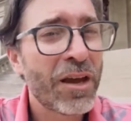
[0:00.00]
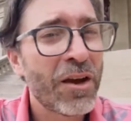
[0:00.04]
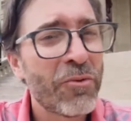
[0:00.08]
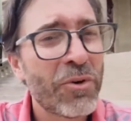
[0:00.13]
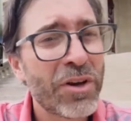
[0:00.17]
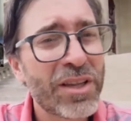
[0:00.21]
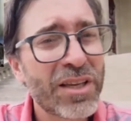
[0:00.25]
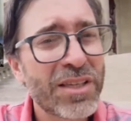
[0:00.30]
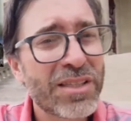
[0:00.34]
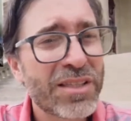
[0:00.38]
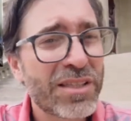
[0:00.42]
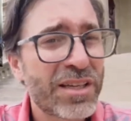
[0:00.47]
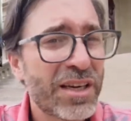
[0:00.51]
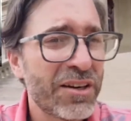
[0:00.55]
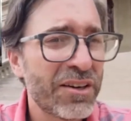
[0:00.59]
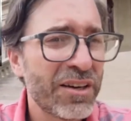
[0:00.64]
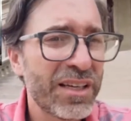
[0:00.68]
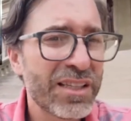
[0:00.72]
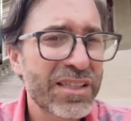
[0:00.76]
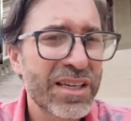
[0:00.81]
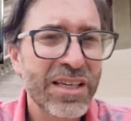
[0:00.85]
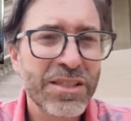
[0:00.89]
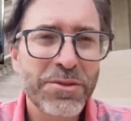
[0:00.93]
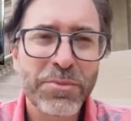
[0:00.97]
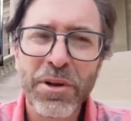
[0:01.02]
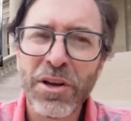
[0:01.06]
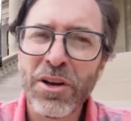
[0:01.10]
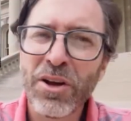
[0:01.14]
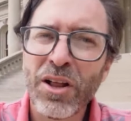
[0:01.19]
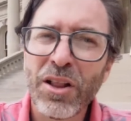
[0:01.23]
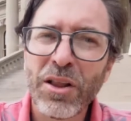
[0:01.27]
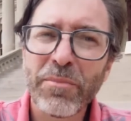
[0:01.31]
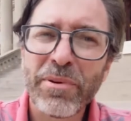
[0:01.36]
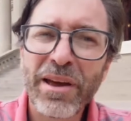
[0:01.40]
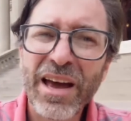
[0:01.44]
And what this series has been
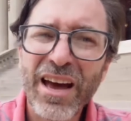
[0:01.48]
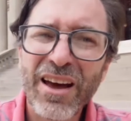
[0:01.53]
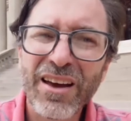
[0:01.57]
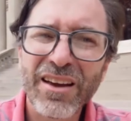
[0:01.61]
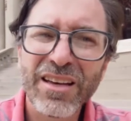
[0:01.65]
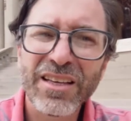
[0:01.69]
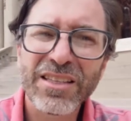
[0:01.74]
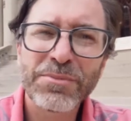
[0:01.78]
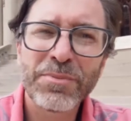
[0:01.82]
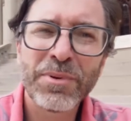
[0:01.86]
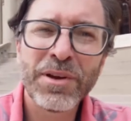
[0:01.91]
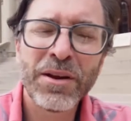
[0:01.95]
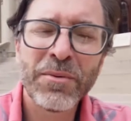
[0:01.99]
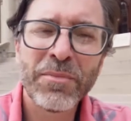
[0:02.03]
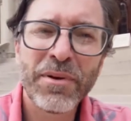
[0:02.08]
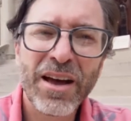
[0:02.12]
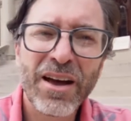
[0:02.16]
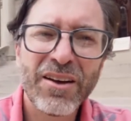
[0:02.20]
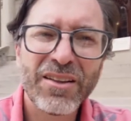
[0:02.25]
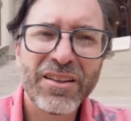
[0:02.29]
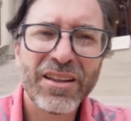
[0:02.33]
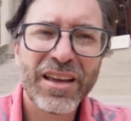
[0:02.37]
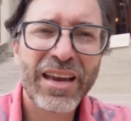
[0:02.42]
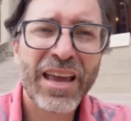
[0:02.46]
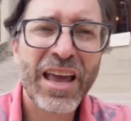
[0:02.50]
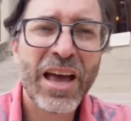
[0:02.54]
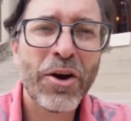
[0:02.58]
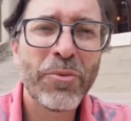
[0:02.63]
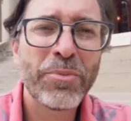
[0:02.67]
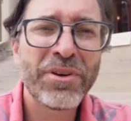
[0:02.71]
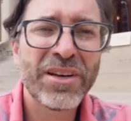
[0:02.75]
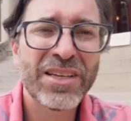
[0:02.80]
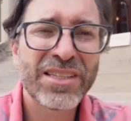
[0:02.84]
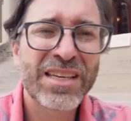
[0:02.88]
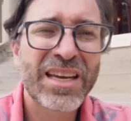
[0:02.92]
all about, it's been about like
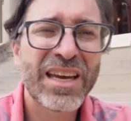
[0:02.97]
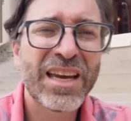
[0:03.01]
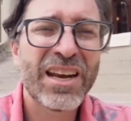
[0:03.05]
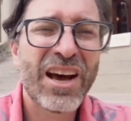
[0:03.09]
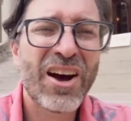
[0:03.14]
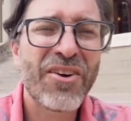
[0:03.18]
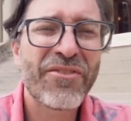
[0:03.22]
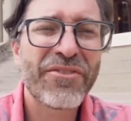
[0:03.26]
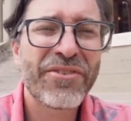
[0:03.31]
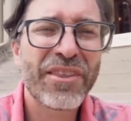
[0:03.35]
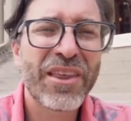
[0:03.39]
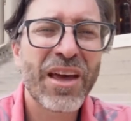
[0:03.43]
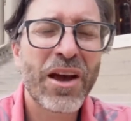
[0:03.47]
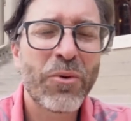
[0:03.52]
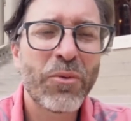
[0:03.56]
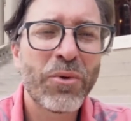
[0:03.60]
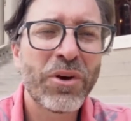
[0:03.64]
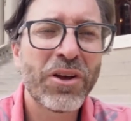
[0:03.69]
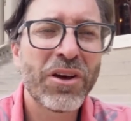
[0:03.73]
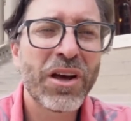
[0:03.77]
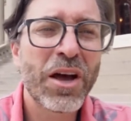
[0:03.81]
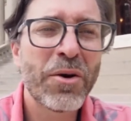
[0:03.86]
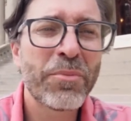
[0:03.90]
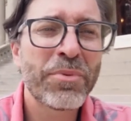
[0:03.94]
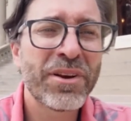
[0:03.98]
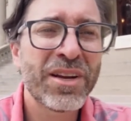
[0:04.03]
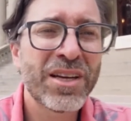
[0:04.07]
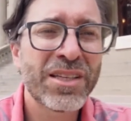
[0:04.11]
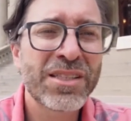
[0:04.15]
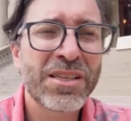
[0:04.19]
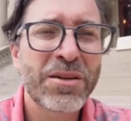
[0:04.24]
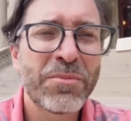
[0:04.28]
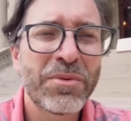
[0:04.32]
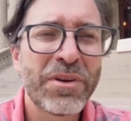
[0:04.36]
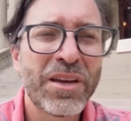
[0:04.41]
helping us get off of that wheel, helping
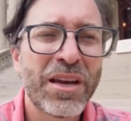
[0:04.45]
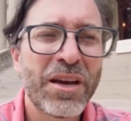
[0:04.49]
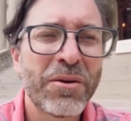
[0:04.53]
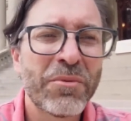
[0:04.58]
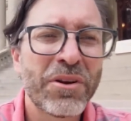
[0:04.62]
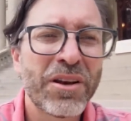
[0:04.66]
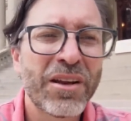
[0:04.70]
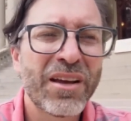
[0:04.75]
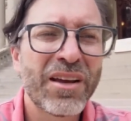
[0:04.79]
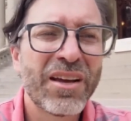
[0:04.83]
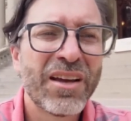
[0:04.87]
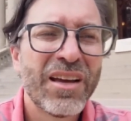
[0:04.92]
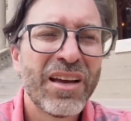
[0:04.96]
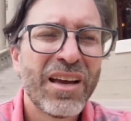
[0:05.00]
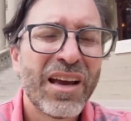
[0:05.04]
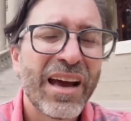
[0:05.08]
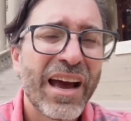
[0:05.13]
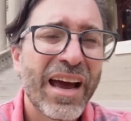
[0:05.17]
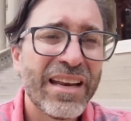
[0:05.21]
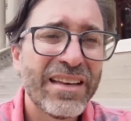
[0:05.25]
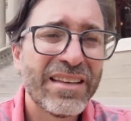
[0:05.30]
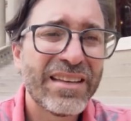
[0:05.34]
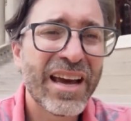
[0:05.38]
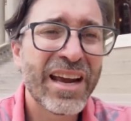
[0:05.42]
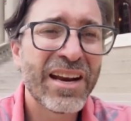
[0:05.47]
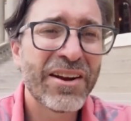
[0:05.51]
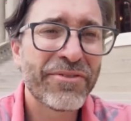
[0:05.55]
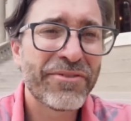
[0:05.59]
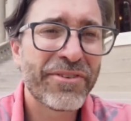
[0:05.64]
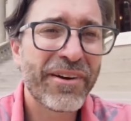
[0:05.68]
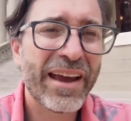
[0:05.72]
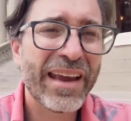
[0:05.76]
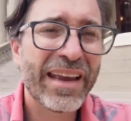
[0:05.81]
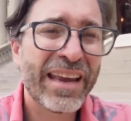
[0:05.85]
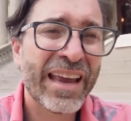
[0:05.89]
us to be able to
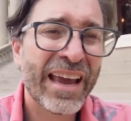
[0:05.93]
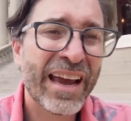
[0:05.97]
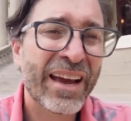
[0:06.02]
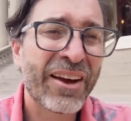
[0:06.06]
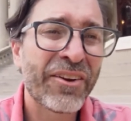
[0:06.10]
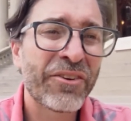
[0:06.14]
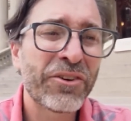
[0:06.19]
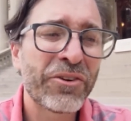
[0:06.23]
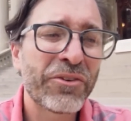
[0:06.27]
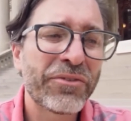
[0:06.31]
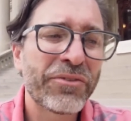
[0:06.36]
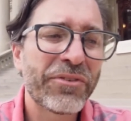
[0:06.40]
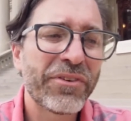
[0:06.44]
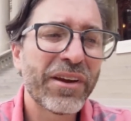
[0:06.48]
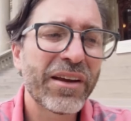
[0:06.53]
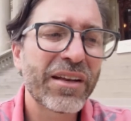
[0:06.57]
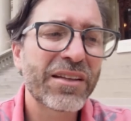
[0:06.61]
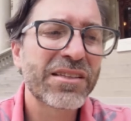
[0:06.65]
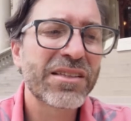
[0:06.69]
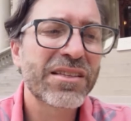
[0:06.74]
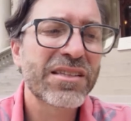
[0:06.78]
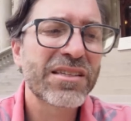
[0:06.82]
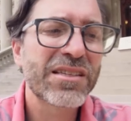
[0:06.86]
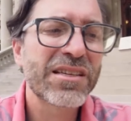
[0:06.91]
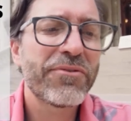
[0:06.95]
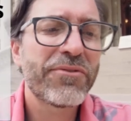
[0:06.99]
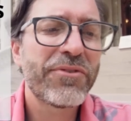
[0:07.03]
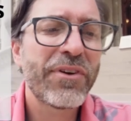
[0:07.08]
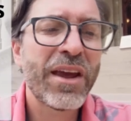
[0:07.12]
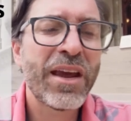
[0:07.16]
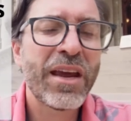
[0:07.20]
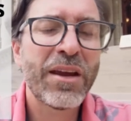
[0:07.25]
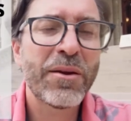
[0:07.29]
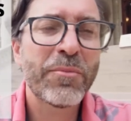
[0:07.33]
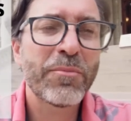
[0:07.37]
identify counterfeits,
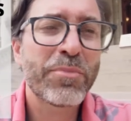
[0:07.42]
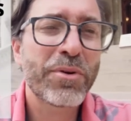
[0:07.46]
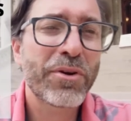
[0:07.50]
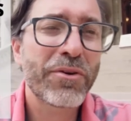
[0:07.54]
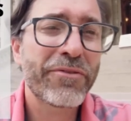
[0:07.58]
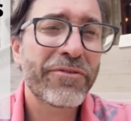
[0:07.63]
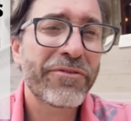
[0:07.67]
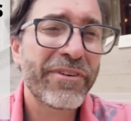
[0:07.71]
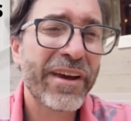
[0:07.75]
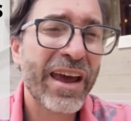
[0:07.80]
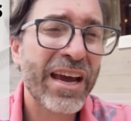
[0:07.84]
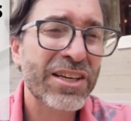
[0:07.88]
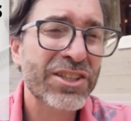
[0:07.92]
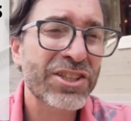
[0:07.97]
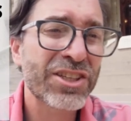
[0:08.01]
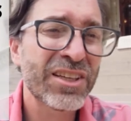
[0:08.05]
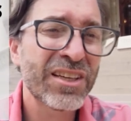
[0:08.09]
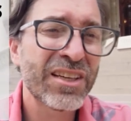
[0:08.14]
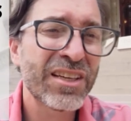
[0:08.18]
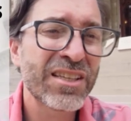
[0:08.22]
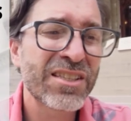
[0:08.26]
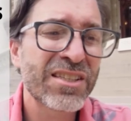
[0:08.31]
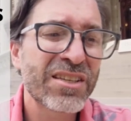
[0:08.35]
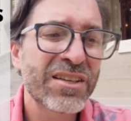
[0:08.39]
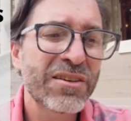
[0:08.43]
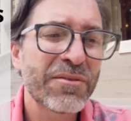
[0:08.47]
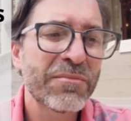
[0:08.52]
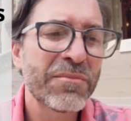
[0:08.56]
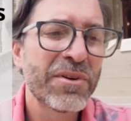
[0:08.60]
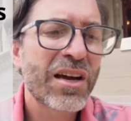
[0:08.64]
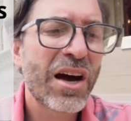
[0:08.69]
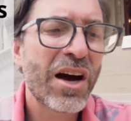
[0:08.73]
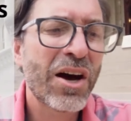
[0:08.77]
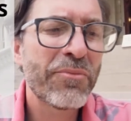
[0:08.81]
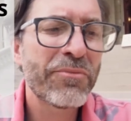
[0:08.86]
fame,
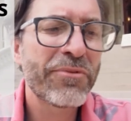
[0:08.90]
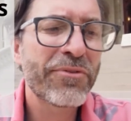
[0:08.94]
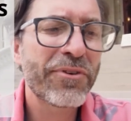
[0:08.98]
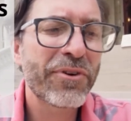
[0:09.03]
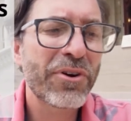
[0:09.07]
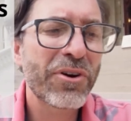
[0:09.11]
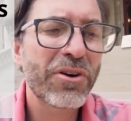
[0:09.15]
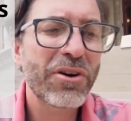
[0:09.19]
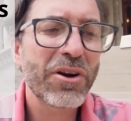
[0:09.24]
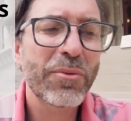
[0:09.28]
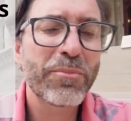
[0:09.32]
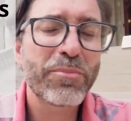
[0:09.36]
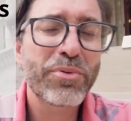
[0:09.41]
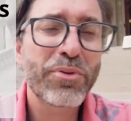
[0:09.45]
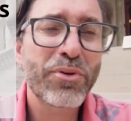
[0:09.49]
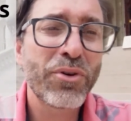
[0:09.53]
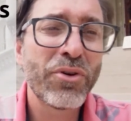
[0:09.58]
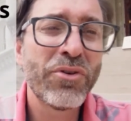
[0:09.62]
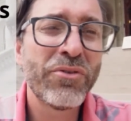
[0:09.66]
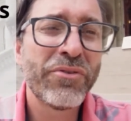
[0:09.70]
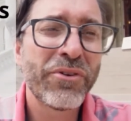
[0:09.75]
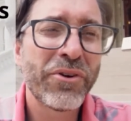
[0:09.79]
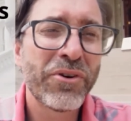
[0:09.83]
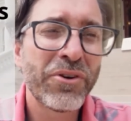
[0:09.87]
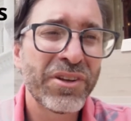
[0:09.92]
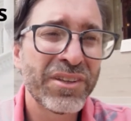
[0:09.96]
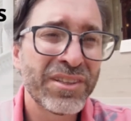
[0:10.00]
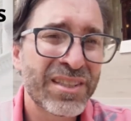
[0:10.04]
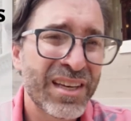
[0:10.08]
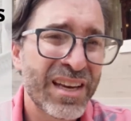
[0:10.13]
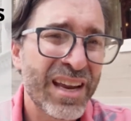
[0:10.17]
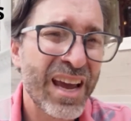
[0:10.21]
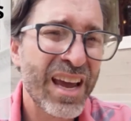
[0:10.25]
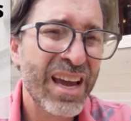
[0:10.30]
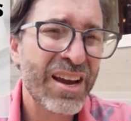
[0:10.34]
perfectionism, comfort, approval.
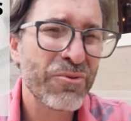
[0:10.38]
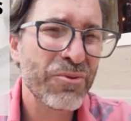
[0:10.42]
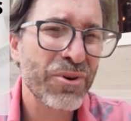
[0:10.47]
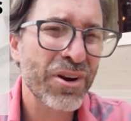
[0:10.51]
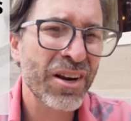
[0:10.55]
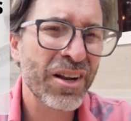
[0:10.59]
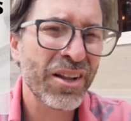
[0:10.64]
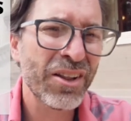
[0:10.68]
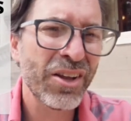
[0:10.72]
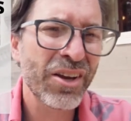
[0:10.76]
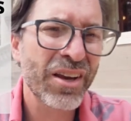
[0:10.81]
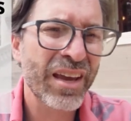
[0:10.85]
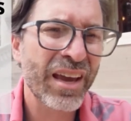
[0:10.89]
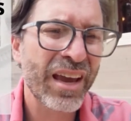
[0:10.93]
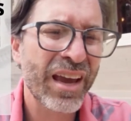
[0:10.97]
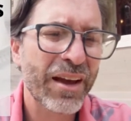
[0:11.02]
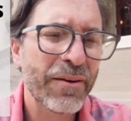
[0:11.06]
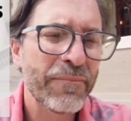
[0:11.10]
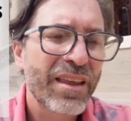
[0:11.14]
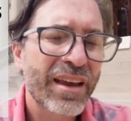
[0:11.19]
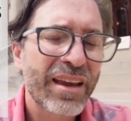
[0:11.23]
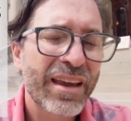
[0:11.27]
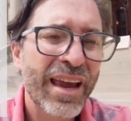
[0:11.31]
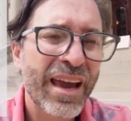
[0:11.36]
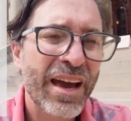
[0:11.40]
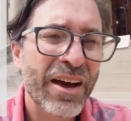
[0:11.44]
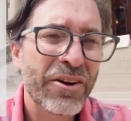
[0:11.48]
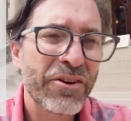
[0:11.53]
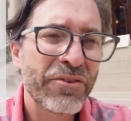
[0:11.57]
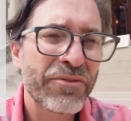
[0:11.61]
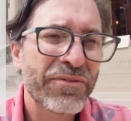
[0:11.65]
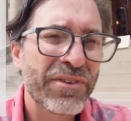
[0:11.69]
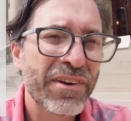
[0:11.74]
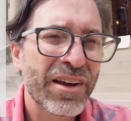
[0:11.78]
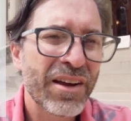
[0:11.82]
And today we're gonna look at the
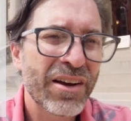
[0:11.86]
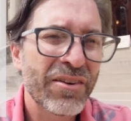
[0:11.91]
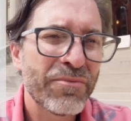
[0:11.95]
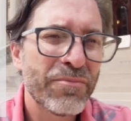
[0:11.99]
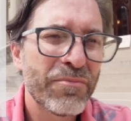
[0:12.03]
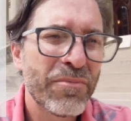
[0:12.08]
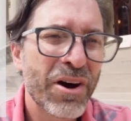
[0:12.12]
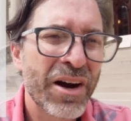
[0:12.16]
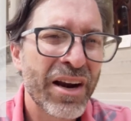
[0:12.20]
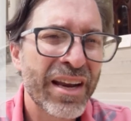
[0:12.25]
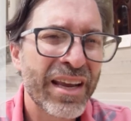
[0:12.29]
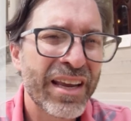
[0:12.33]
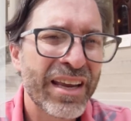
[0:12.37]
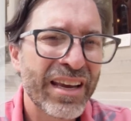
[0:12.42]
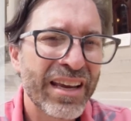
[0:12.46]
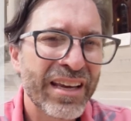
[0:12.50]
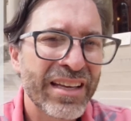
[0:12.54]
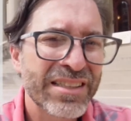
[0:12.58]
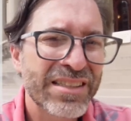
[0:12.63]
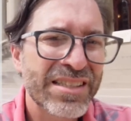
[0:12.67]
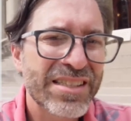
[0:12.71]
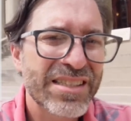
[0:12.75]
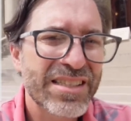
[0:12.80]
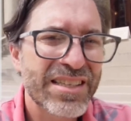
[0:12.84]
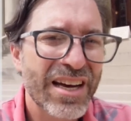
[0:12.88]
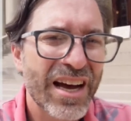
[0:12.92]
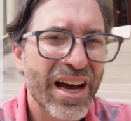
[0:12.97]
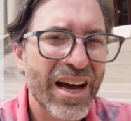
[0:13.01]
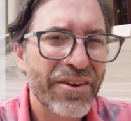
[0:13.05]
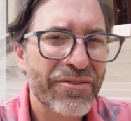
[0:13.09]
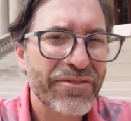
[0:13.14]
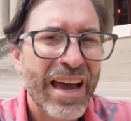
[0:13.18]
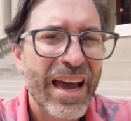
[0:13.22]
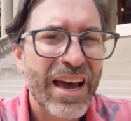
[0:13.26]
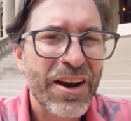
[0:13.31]
counterfeit of money and
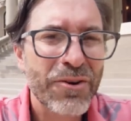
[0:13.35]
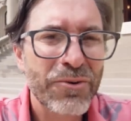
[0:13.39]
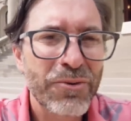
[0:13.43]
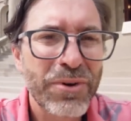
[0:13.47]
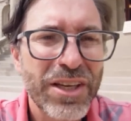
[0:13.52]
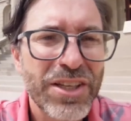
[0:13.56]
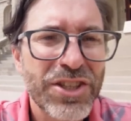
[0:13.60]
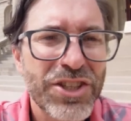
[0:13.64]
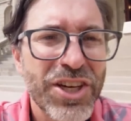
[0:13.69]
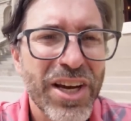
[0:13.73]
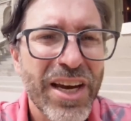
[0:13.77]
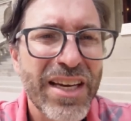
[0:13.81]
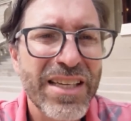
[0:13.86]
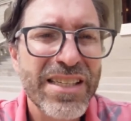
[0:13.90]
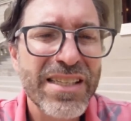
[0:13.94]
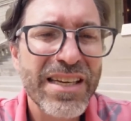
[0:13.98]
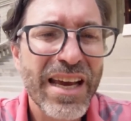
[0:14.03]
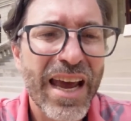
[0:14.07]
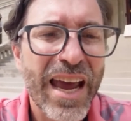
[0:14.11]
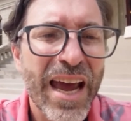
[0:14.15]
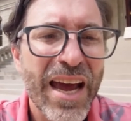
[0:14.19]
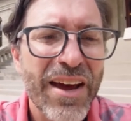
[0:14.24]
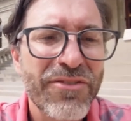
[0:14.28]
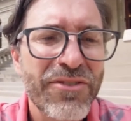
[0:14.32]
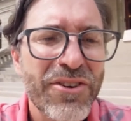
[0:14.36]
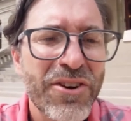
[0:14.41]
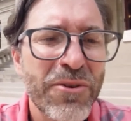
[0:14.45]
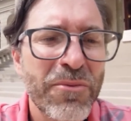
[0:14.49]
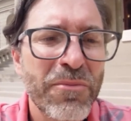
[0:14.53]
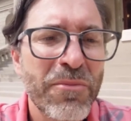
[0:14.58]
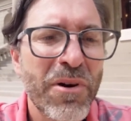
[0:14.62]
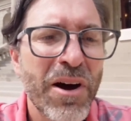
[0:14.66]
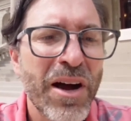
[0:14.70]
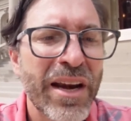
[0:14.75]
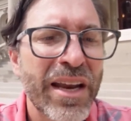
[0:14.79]
stuff. How do we chase
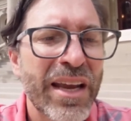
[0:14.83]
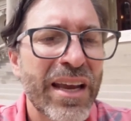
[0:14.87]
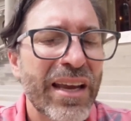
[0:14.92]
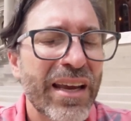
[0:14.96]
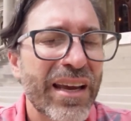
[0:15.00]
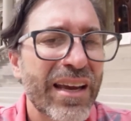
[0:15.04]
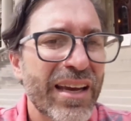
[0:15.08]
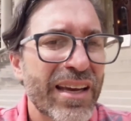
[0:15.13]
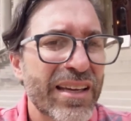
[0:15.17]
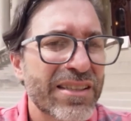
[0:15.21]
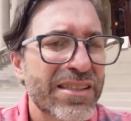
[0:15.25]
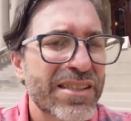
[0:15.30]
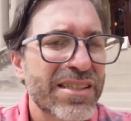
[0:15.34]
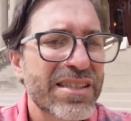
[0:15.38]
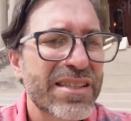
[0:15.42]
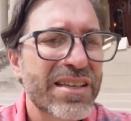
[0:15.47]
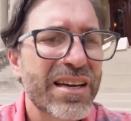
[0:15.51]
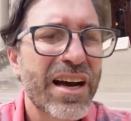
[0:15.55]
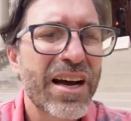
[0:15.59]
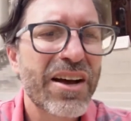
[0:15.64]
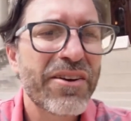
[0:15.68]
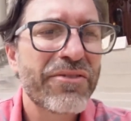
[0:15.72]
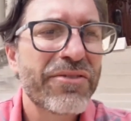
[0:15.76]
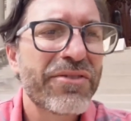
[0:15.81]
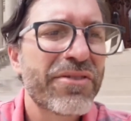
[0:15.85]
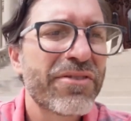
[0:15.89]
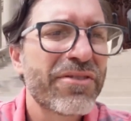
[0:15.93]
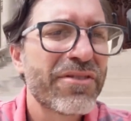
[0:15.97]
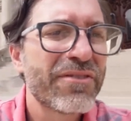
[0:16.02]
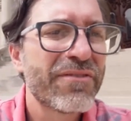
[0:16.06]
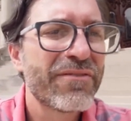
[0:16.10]
after money and stuff?